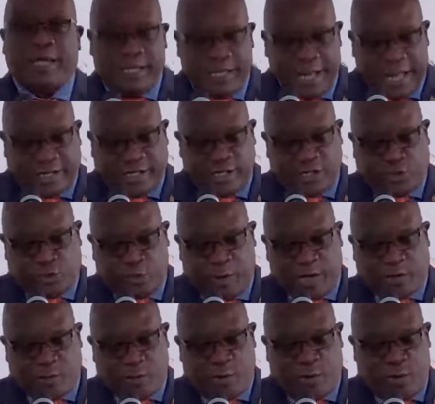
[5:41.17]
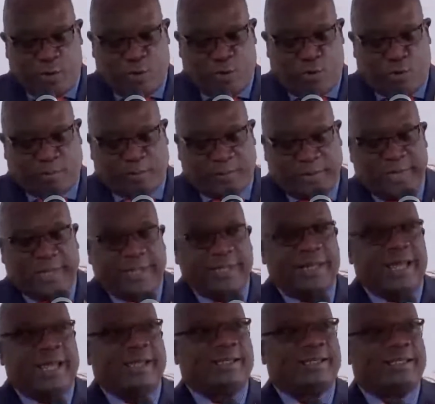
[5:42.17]
That is what we hope
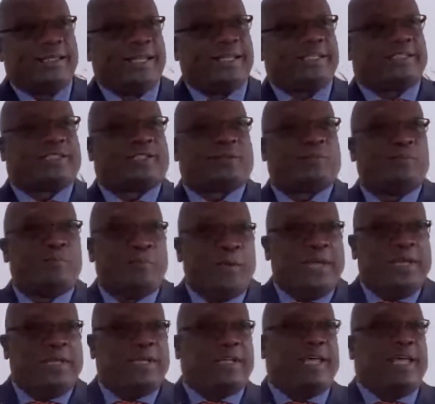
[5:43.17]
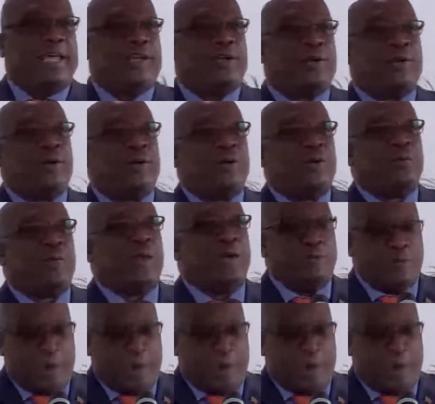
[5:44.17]
that this building will